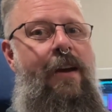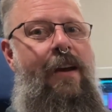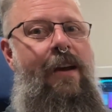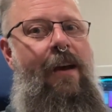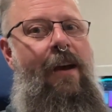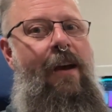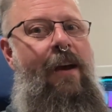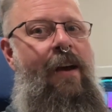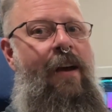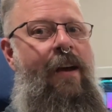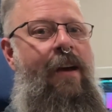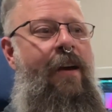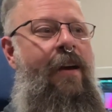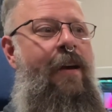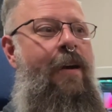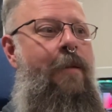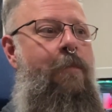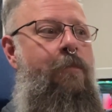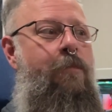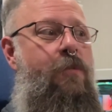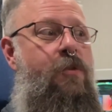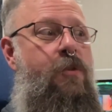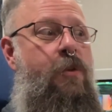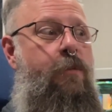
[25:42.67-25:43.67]

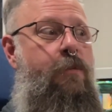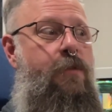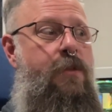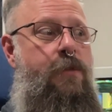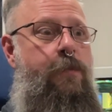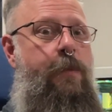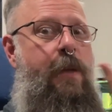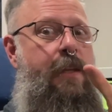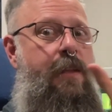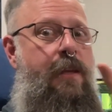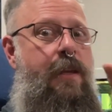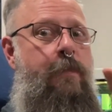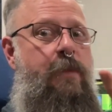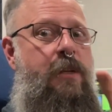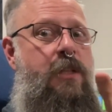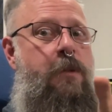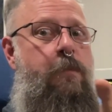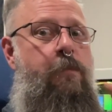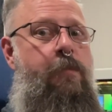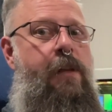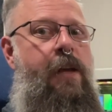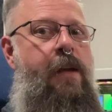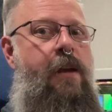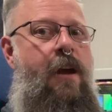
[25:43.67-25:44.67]
So display the
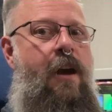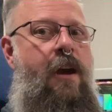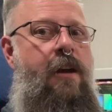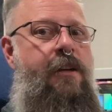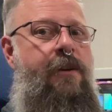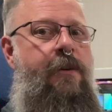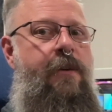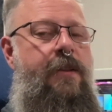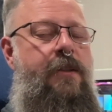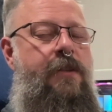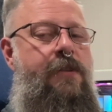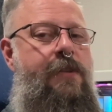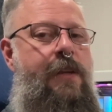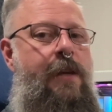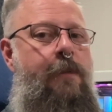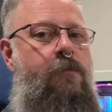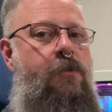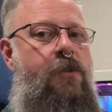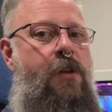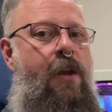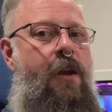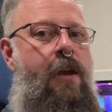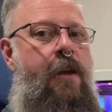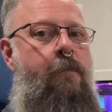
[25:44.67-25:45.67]
image, play audio at the same
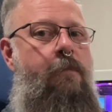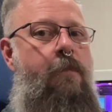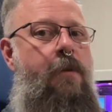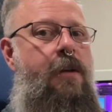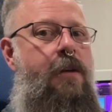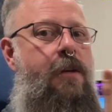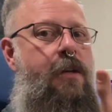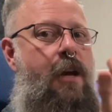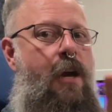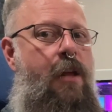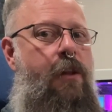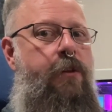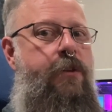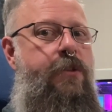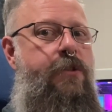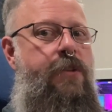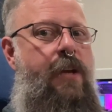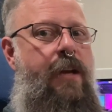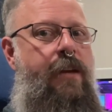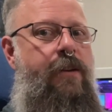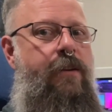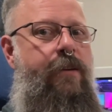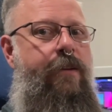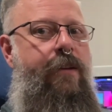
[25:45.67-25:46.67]
time, color
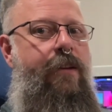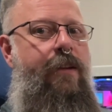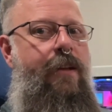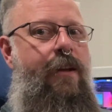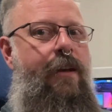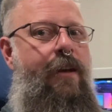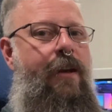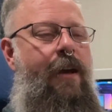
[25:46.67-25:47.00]
cycle,